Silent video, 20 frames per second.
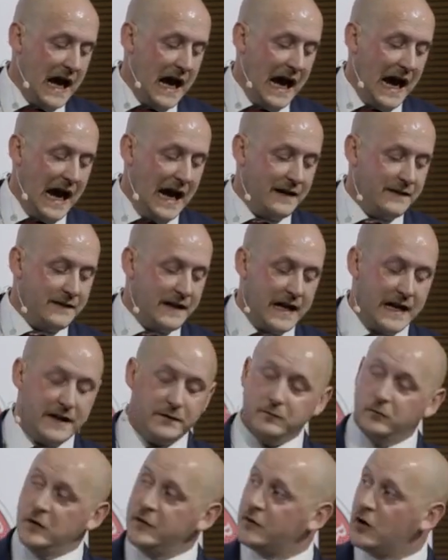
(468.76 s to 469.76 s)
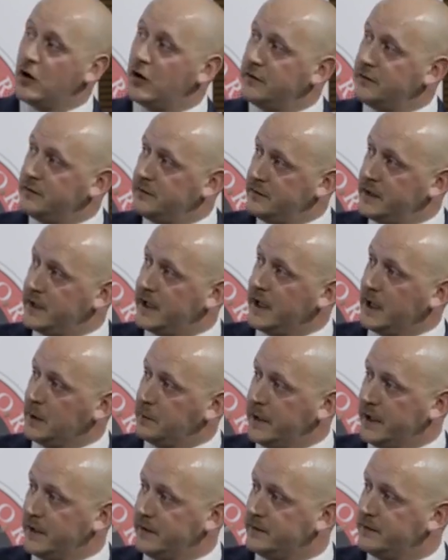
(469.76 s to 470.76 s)
And then we've got the
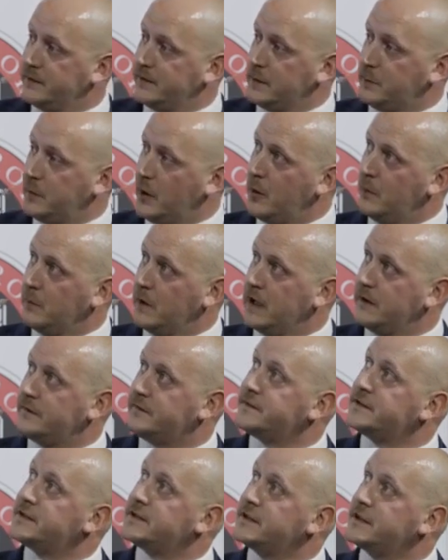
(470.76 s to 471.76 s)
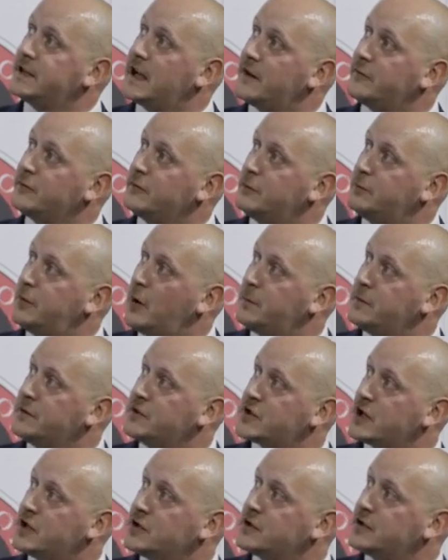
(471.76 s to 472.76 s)
kingpin in the bottom left, Gavril
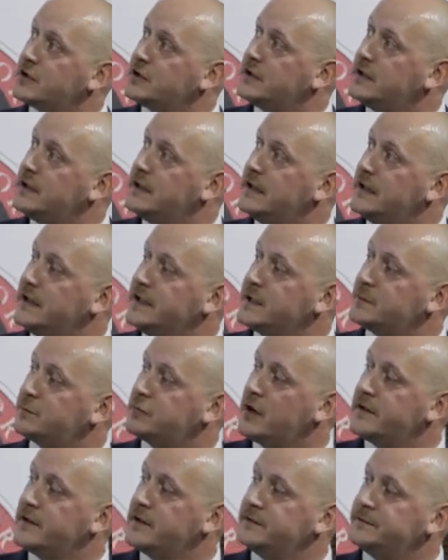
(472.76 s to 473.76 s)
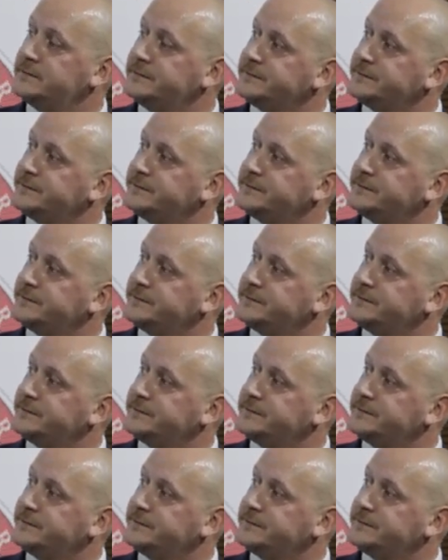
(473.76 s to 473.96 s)
Popinchuk and his brother,